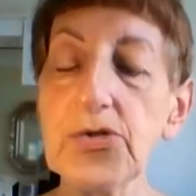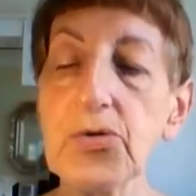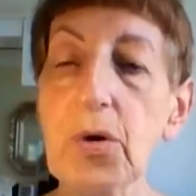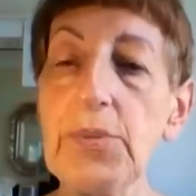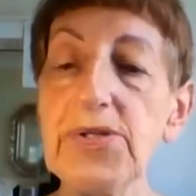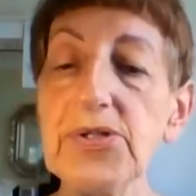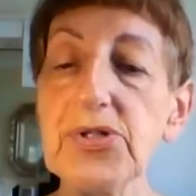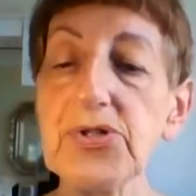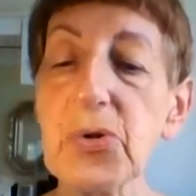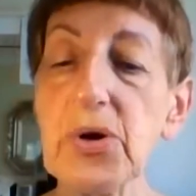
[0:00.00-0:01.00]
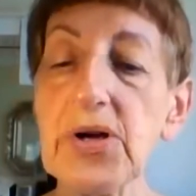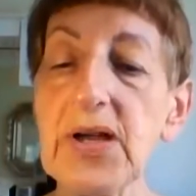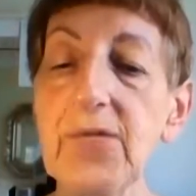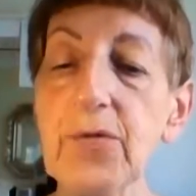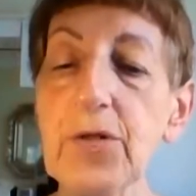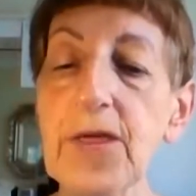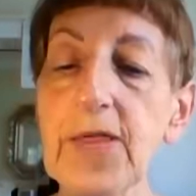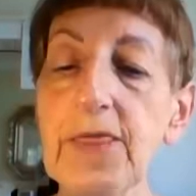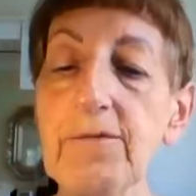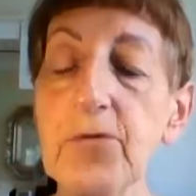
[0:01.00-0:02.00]
Trump has destroyed
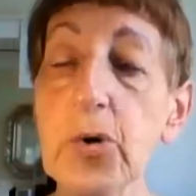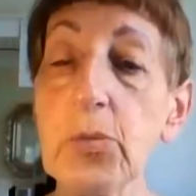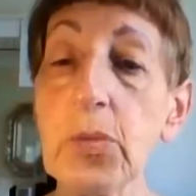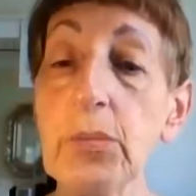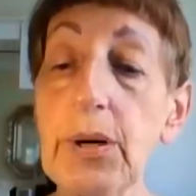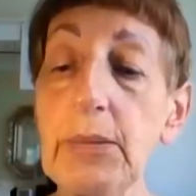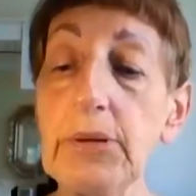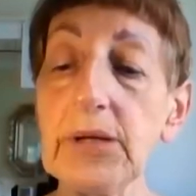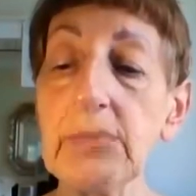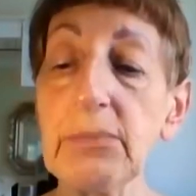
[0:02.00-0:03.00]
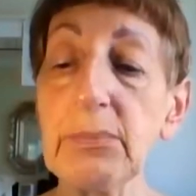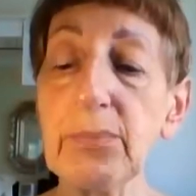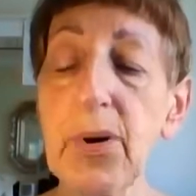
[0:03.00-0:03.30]
everything the former Republican